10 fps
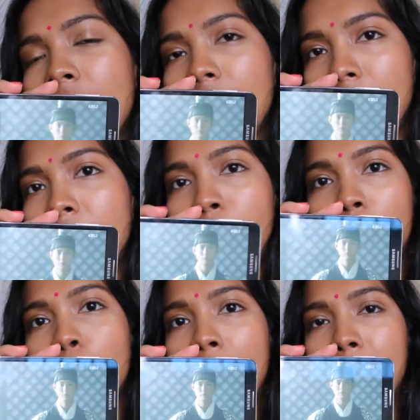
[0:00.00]
her
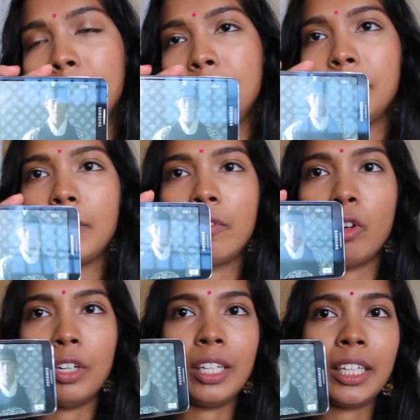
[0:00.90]
follow-up
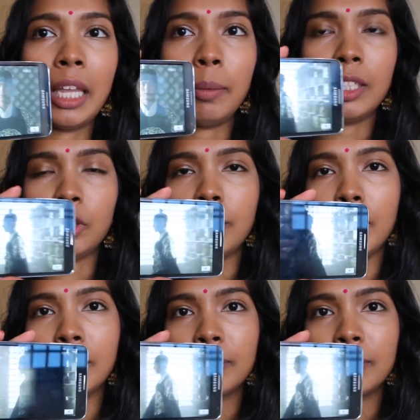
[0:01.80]
for another KBS drama.